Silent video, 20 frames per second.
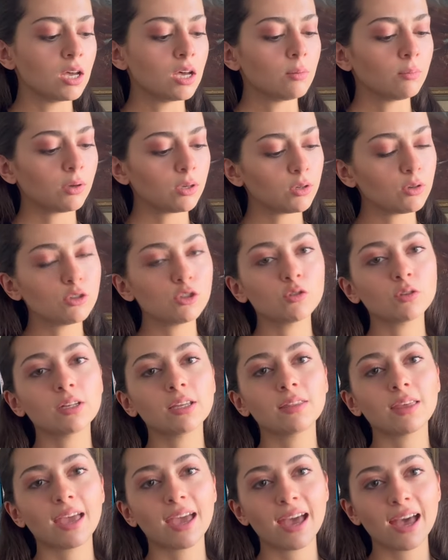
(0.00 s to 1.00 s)
but usually
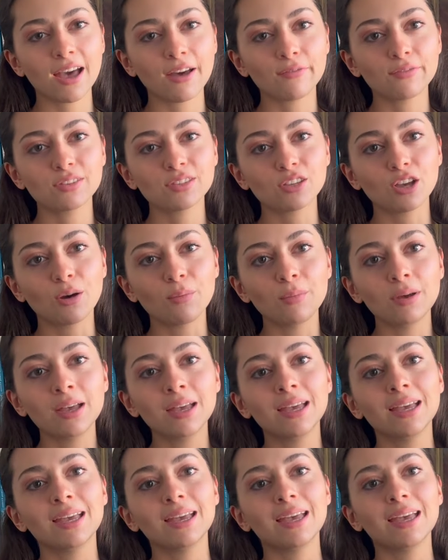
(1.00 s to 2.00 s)
they have some
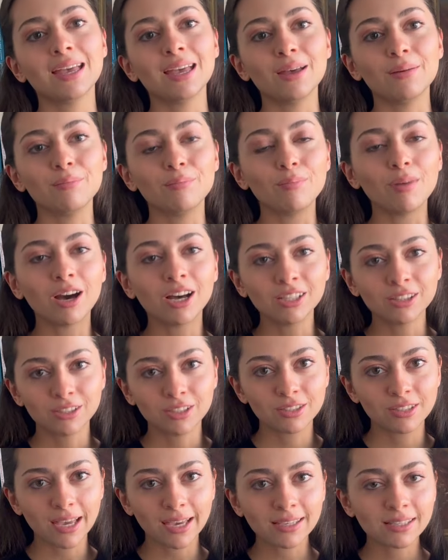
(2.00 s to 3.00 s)

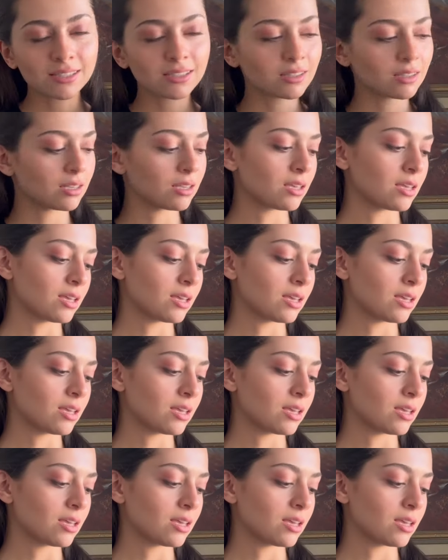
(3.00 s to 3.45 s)
undertext,